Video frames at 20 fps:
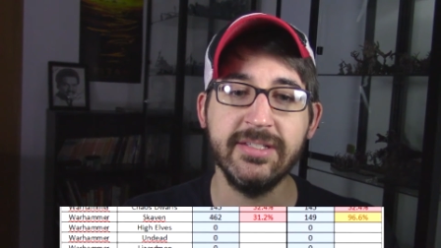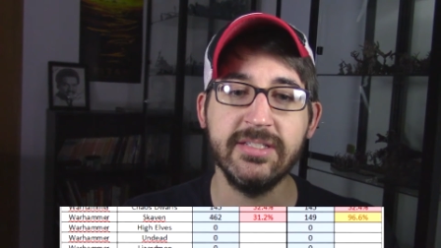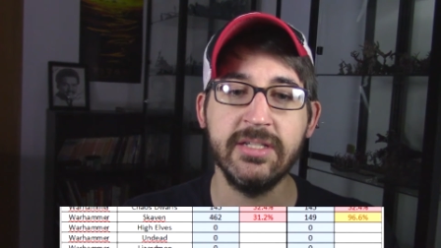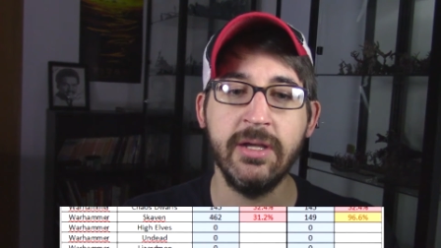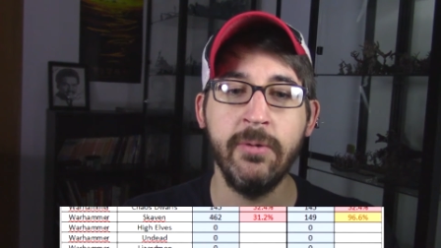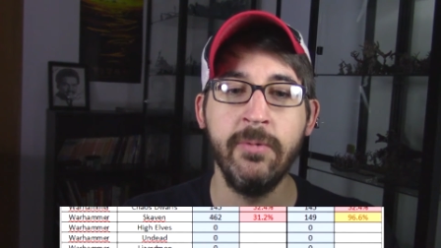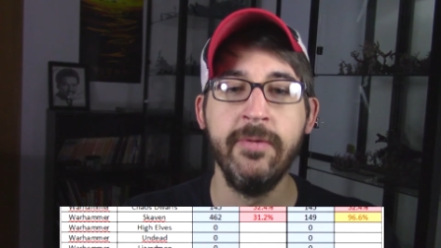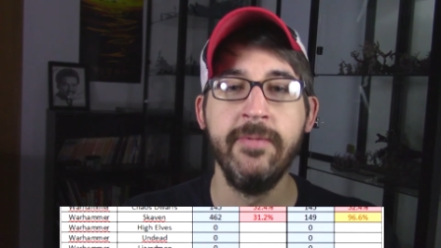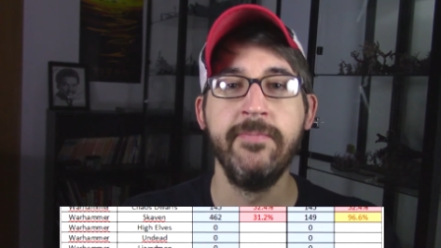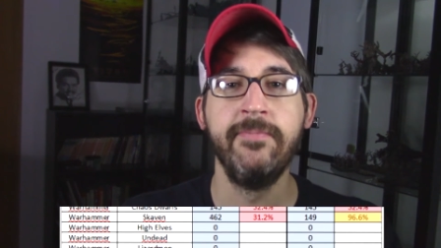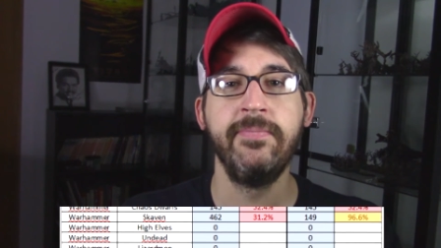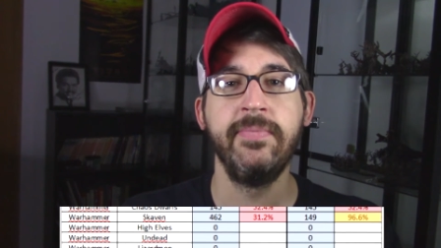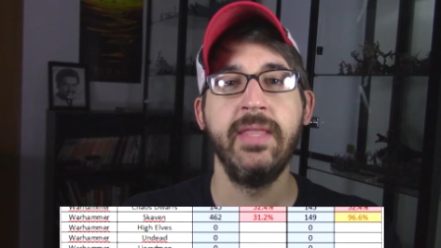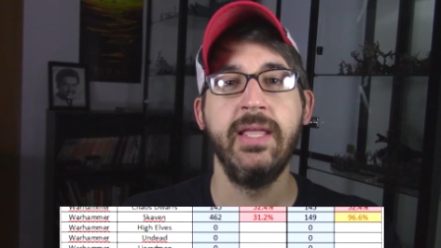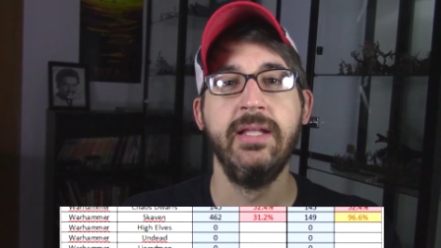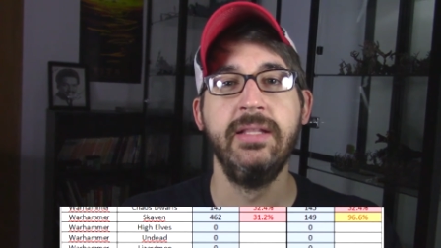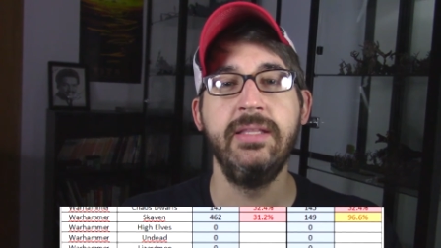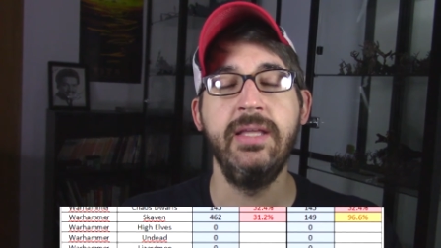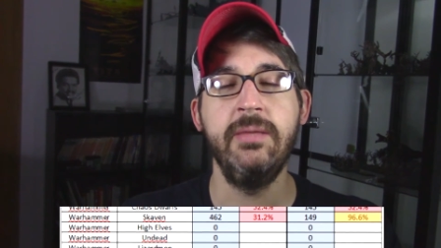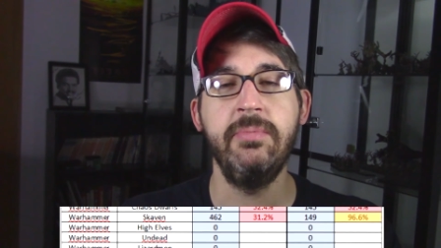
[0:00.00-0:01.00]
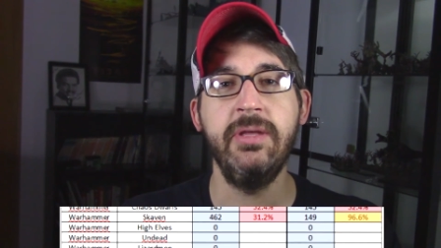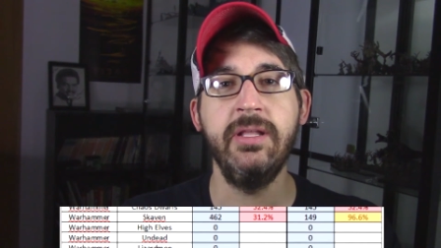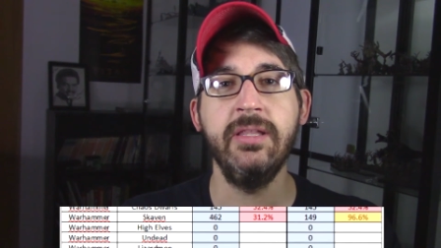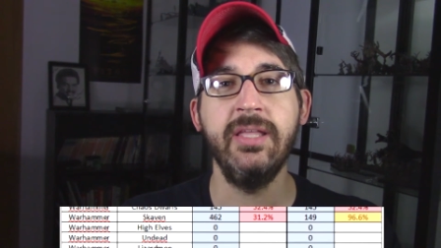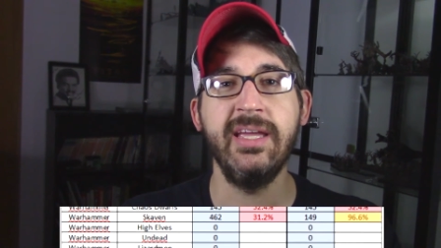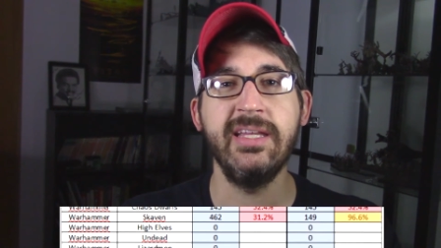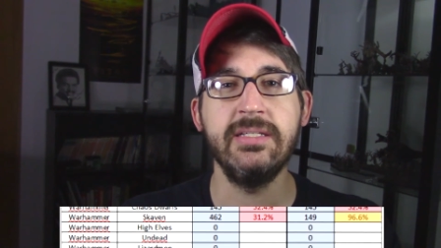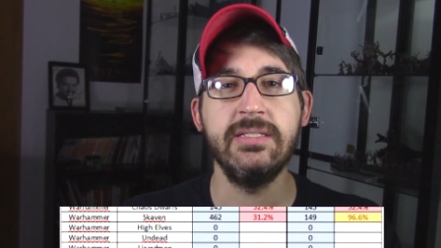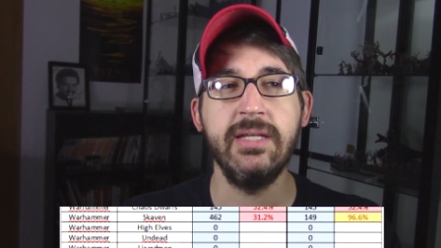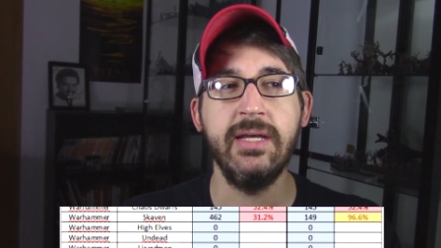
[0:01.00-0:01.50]
So they've been
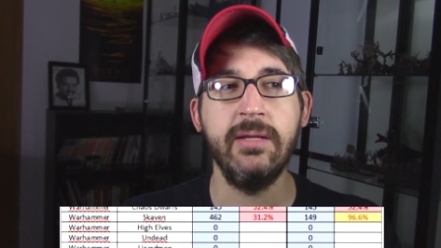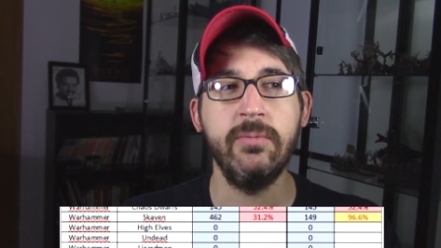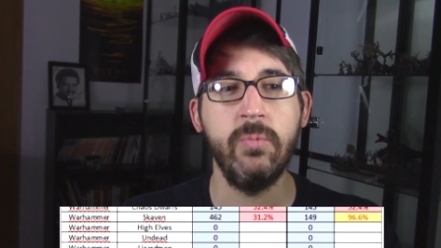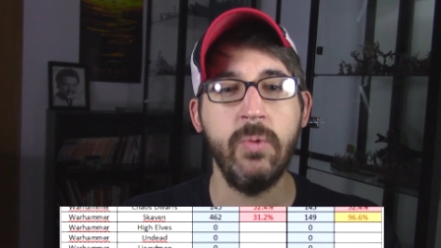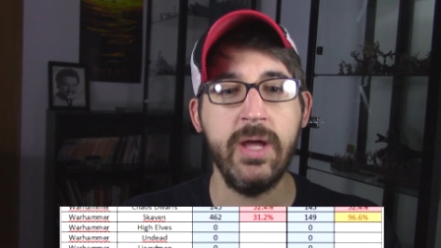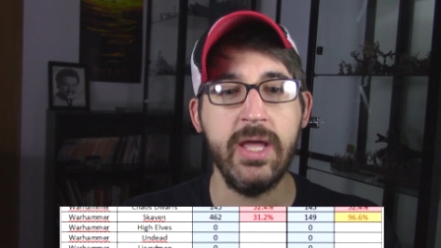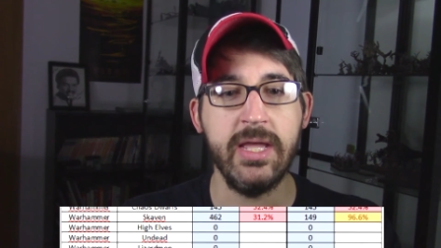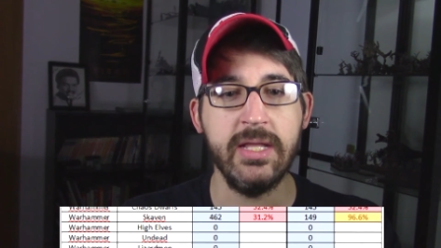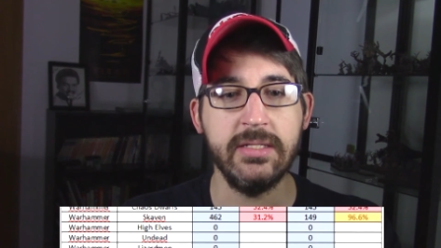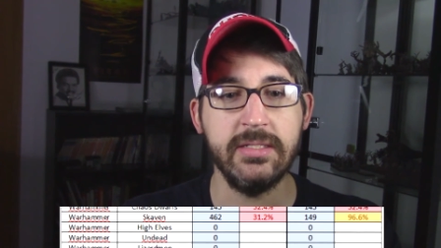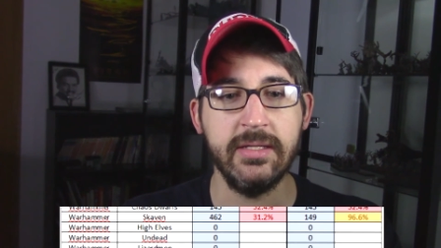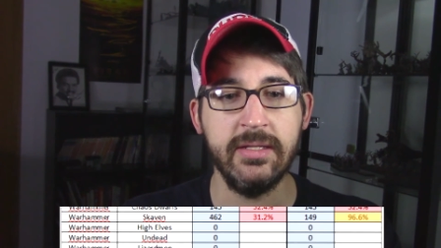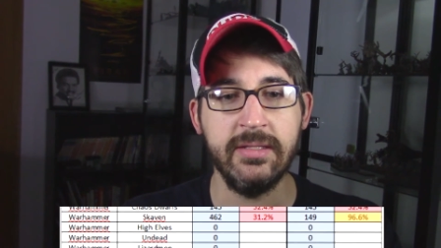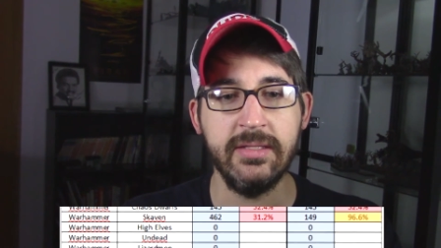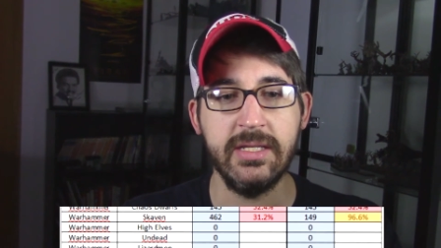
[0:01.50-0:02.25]
like dead weight in